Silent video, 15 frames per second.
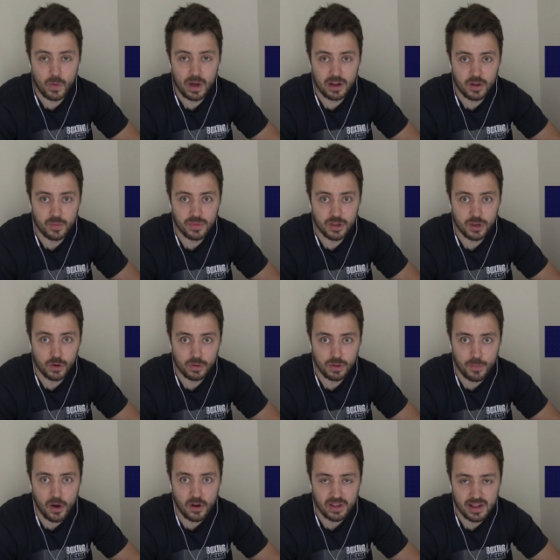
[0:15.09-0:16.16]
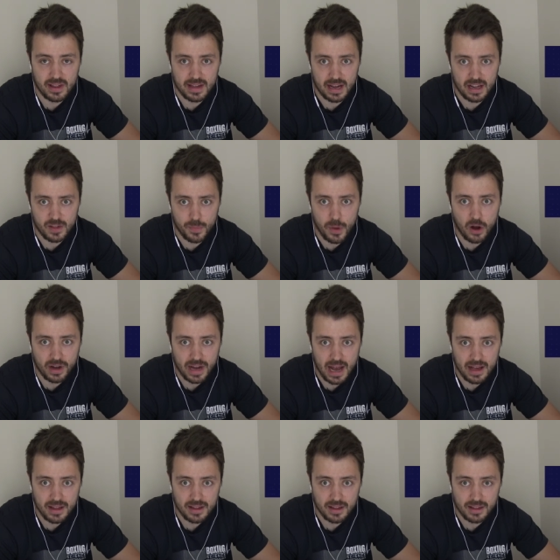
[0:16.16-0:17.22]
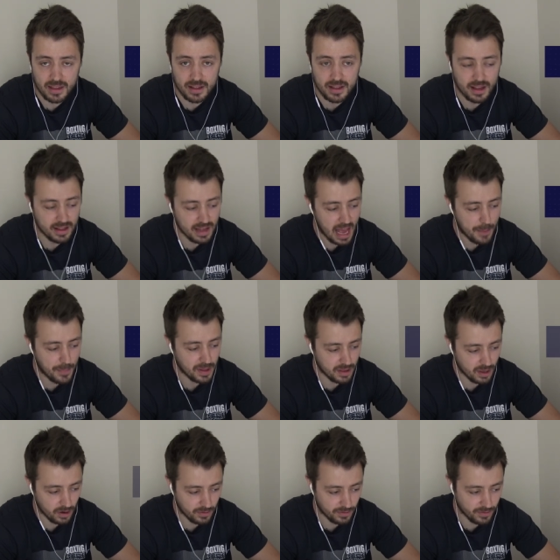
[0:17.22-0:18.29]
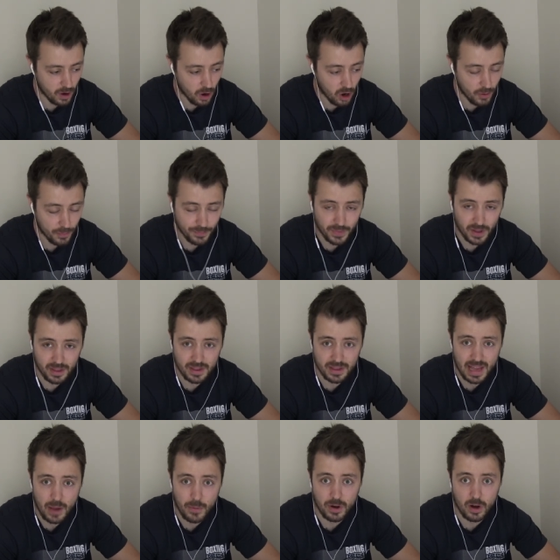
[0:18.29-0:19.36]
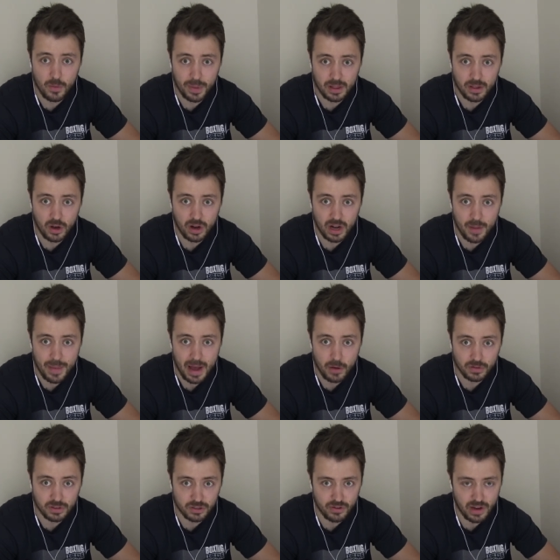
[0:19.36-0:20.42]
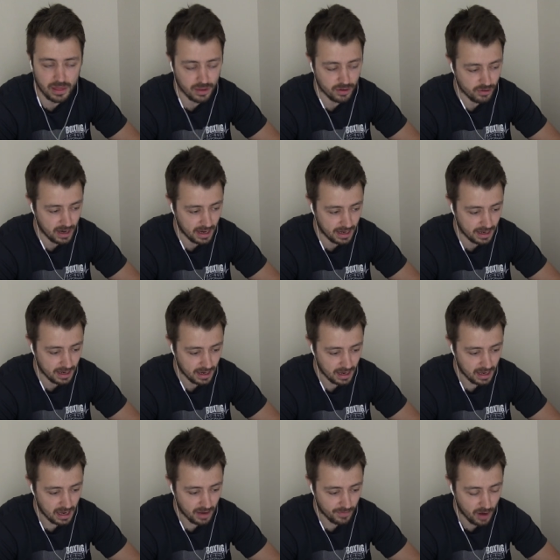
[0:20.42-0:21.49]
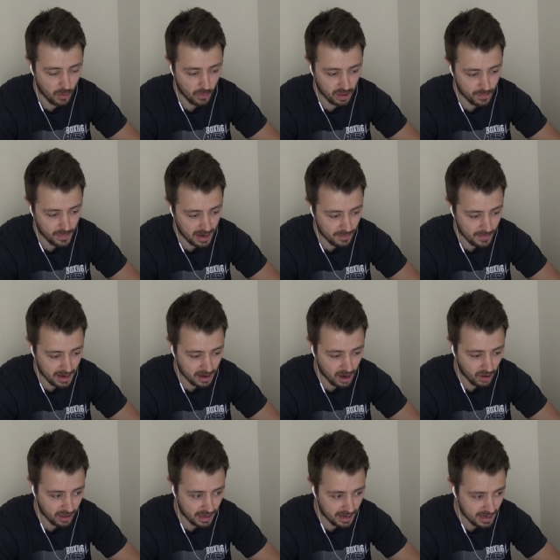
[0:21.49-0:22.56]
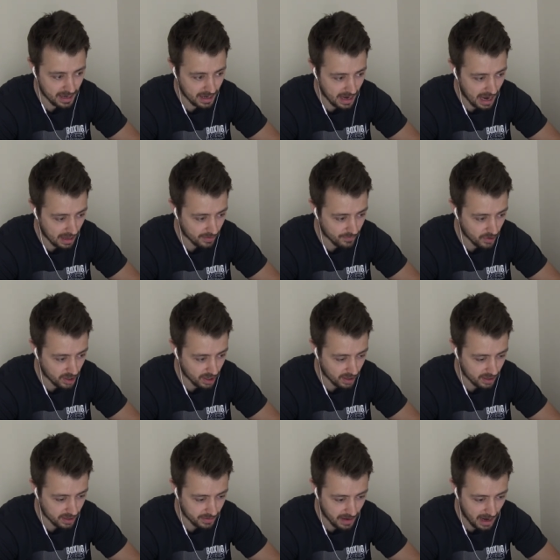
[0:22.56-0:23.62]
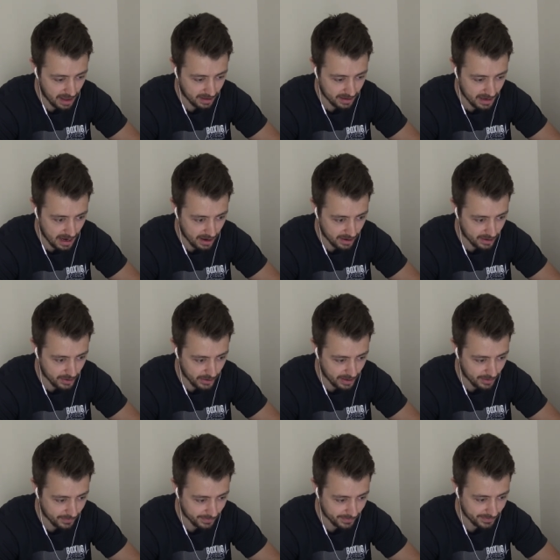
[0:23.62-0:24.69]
Welcome to the Boxing Science Podcast. This is episode four, and today we're going to be talking about strength training. I've got with me my colleague Alan Ruddock. Alan, how are you doing?